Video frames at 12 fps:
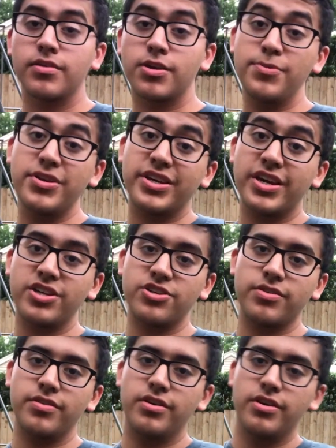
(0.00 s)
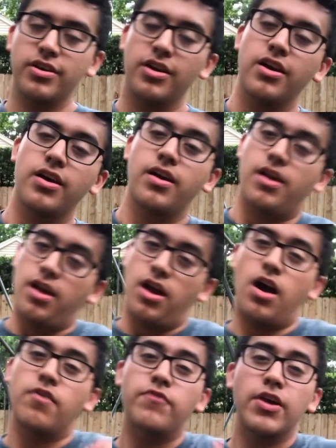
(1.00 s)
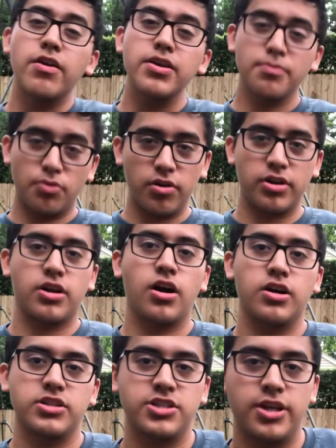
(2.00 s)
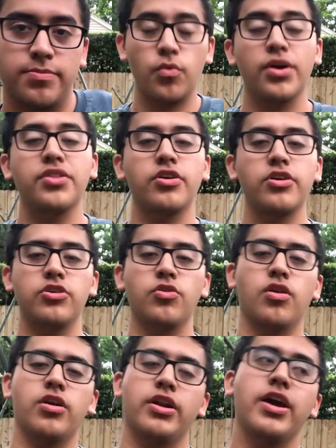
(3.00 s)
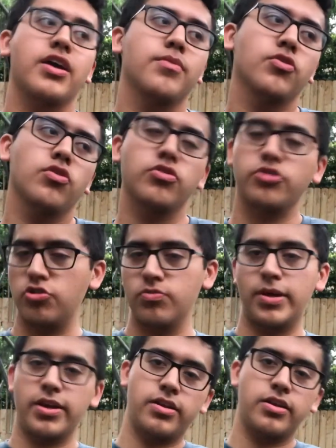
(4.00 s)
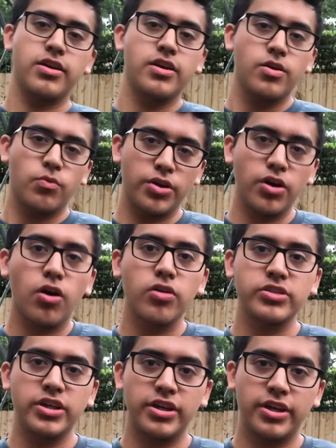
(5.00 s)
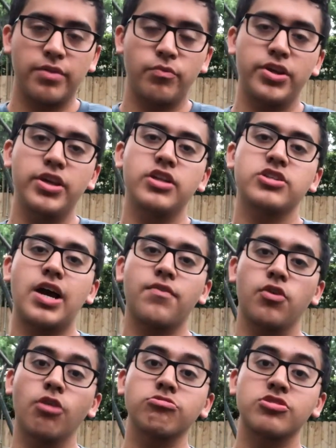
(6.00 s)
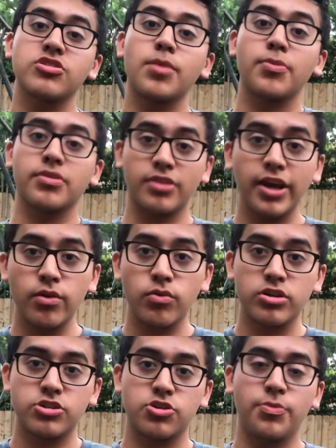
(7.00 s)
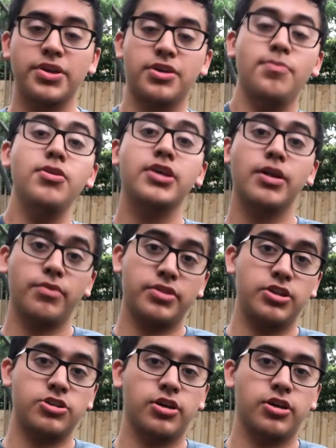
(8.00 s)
Communication. A very important concept. Whether you're an animal, human, we all need it, and we each have our own separate language so we can communicate with each